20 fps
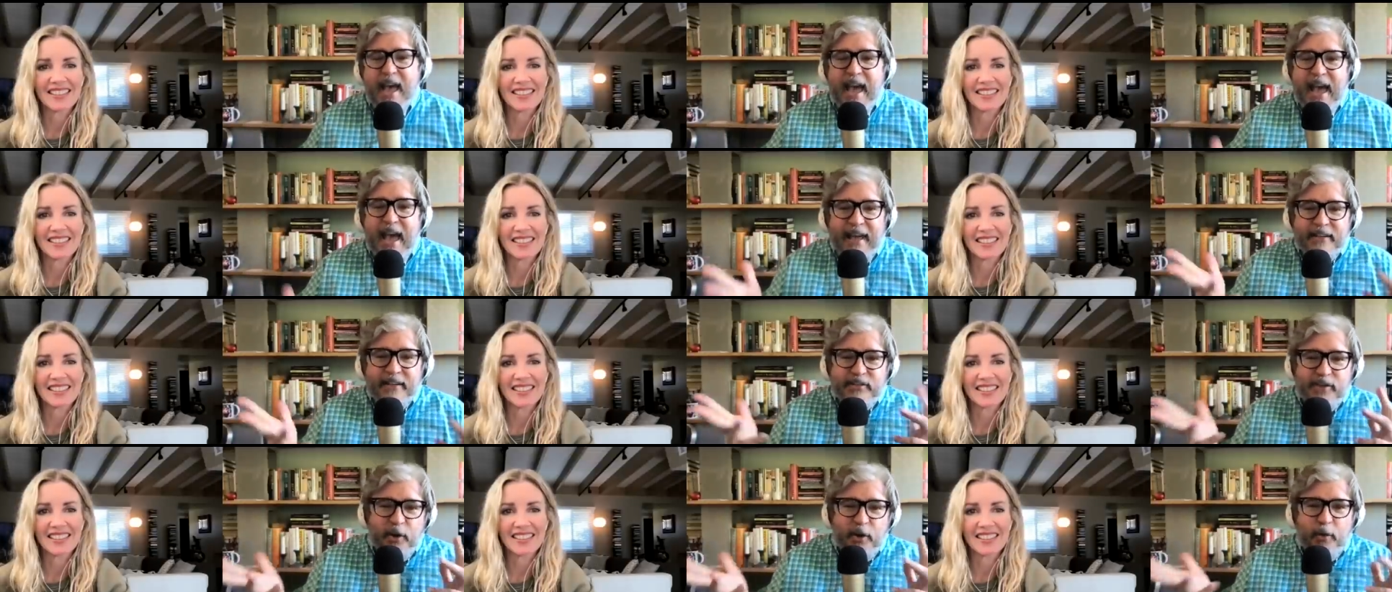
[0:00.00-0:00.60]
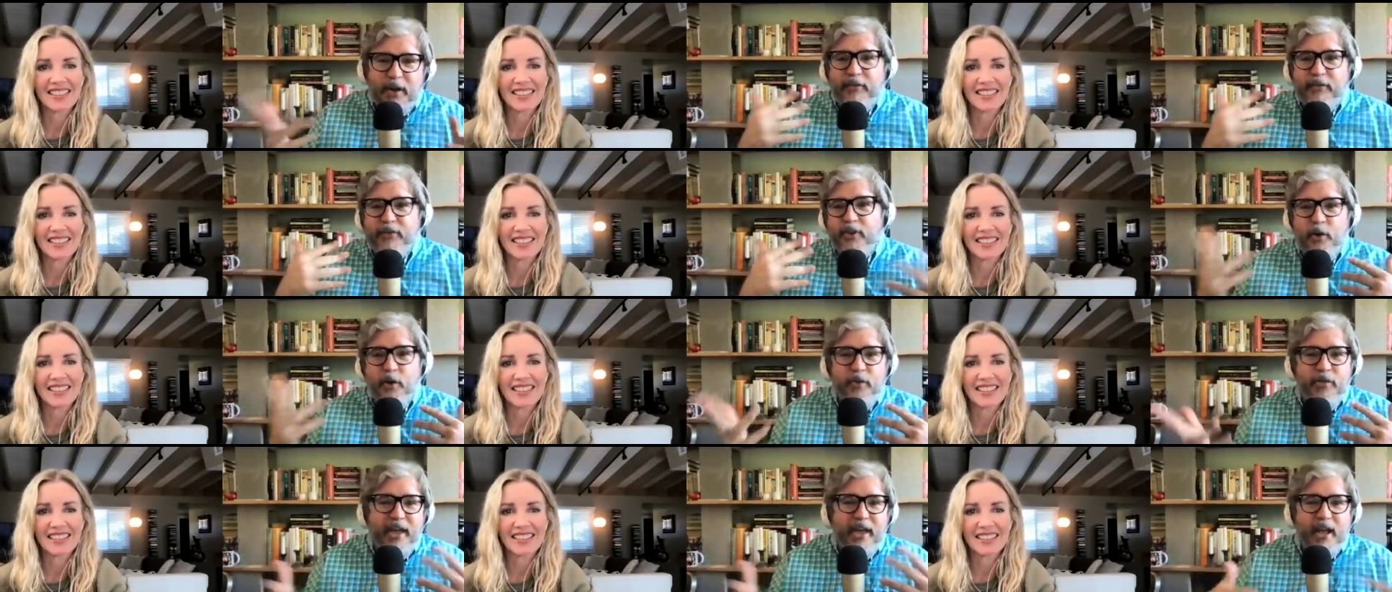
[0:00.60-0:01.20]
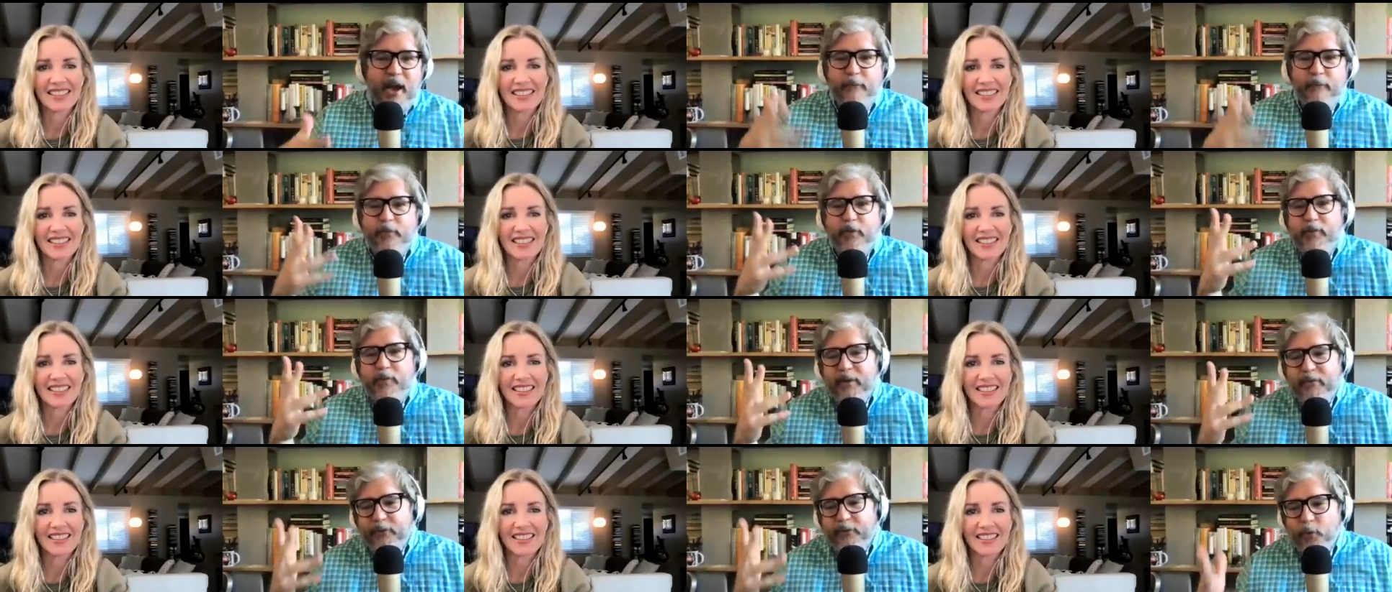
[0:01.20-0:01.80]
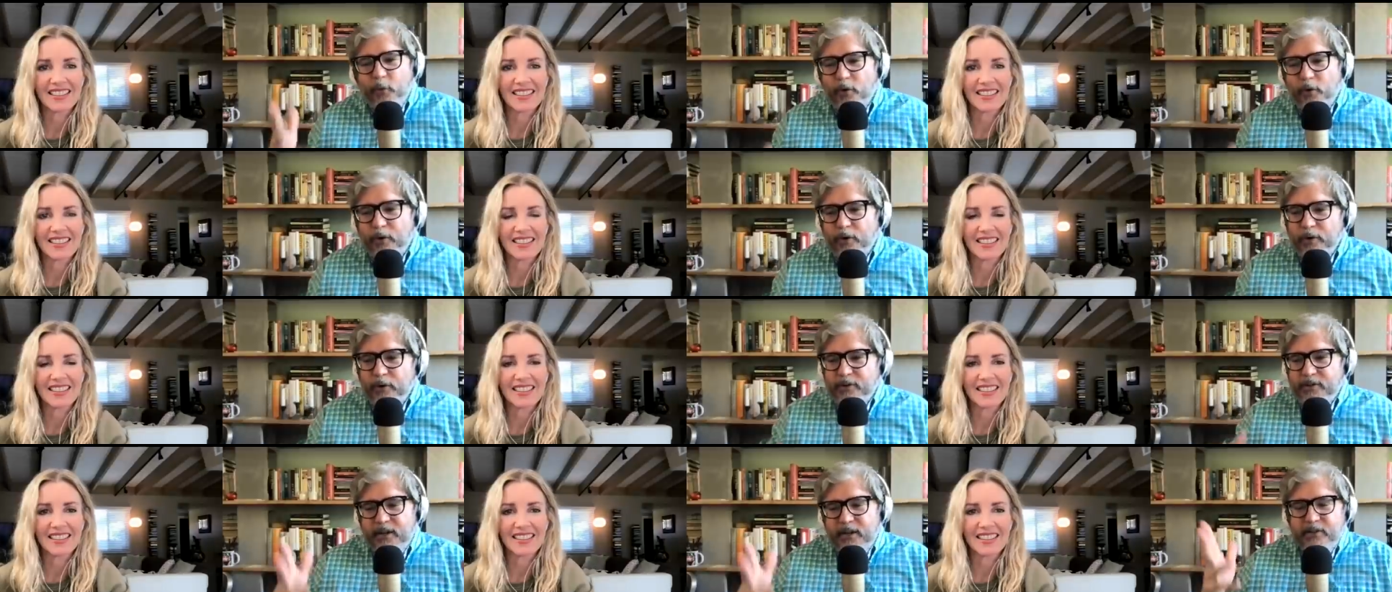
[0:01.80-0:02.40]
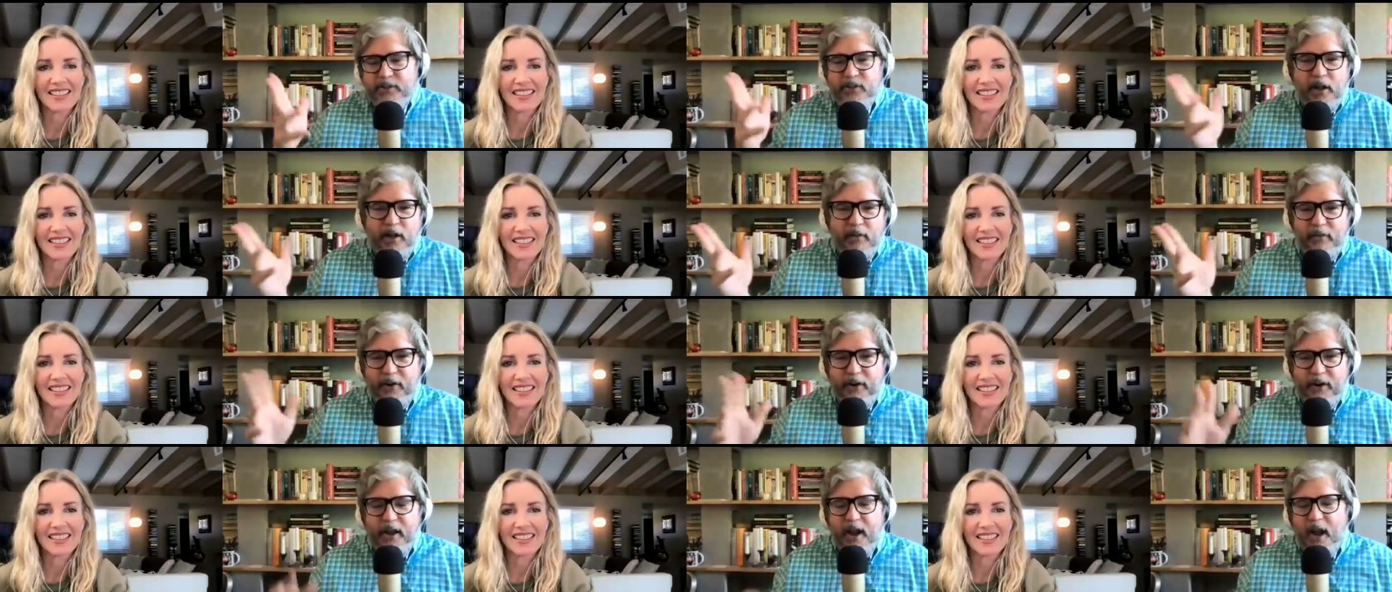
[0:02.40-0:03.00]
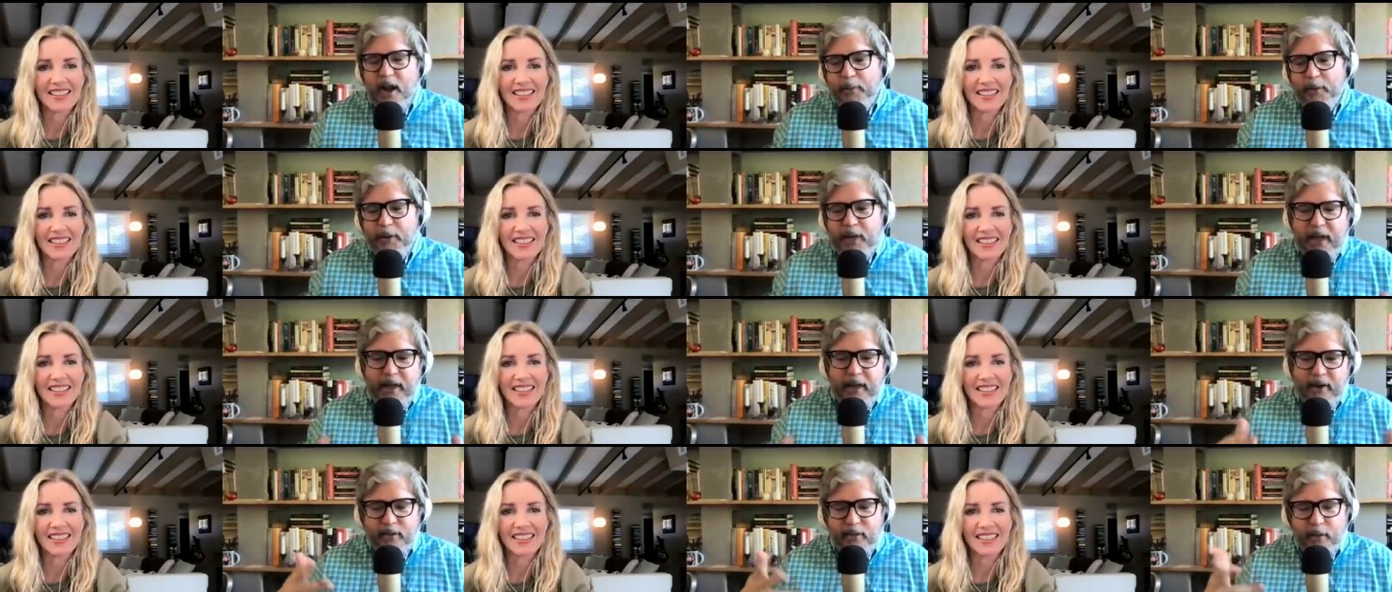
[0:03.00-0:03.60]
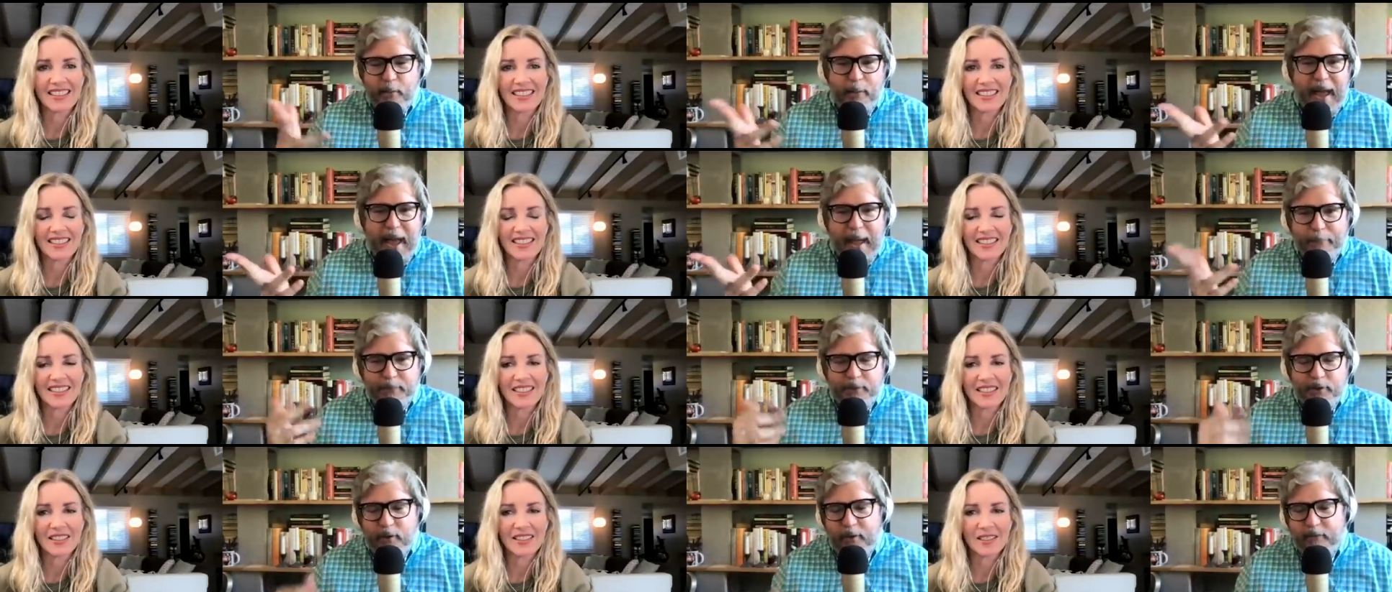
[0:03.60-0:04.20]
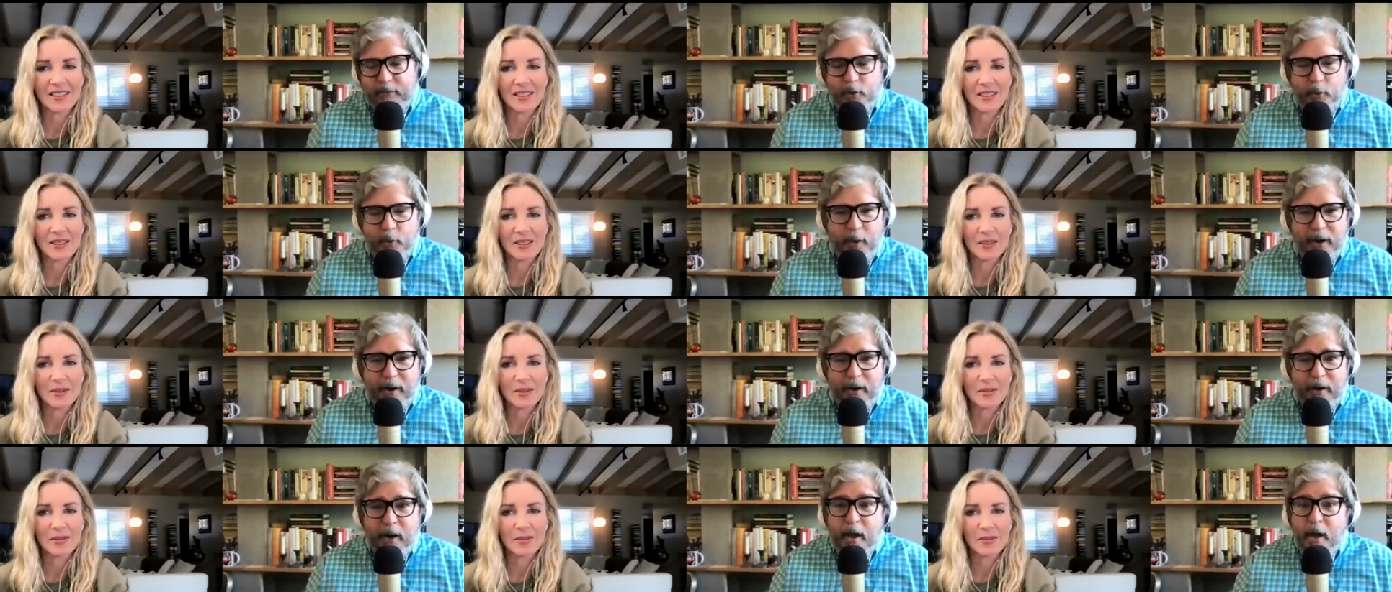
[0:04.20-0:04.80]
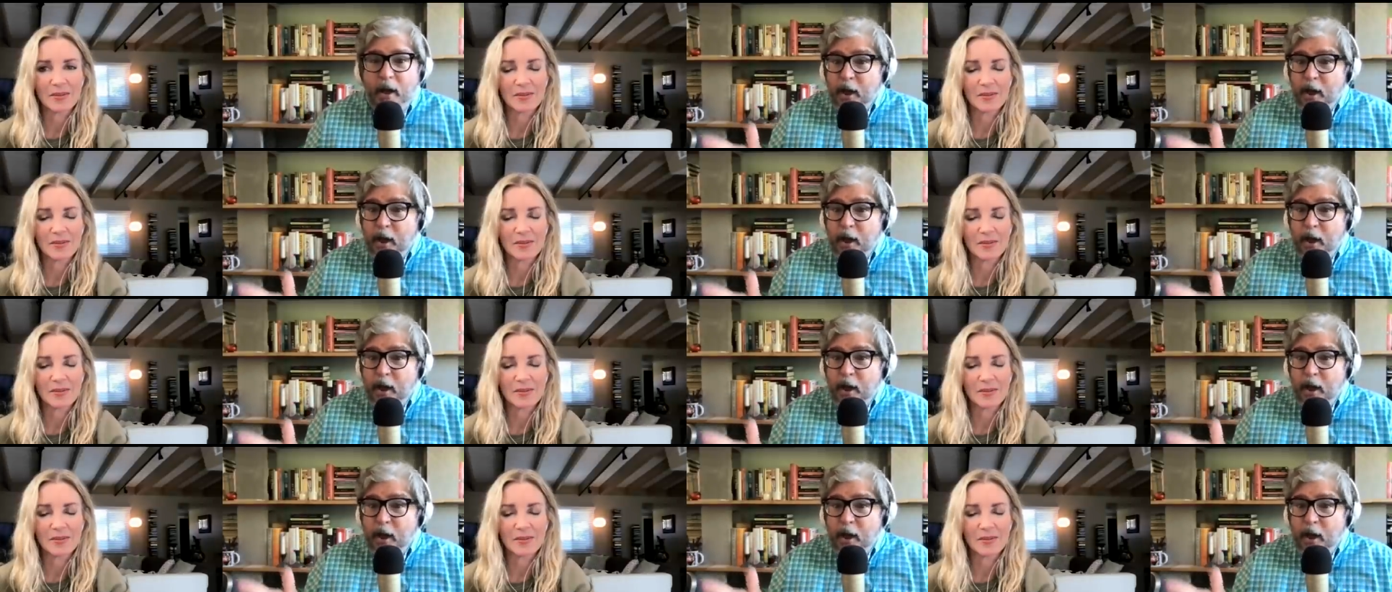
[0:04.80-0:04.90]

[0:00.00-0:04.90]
Speaker 1: And so even though they come from different worlds and it's all very complicated and the paps are everywhere,